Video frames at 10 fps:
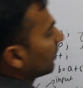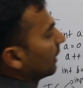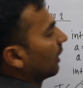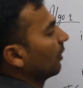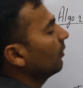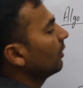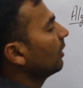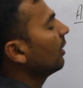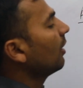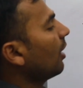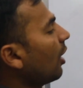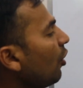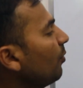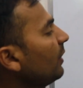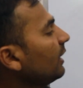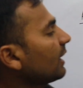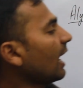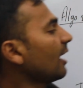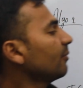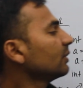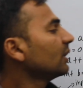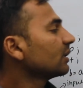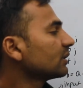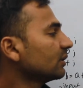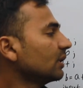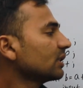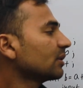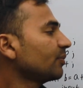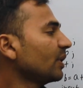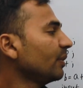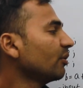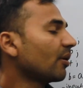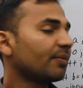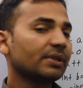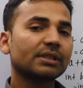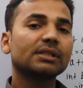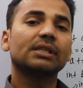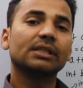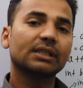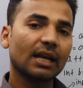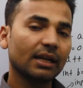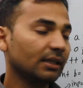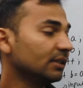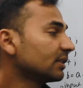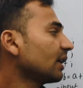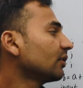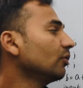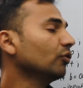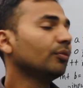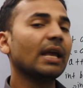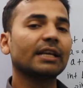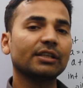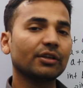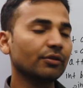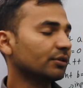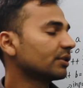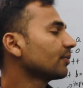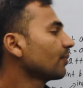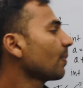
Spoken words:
Now, how many times does the primitive operations inside the loop executes?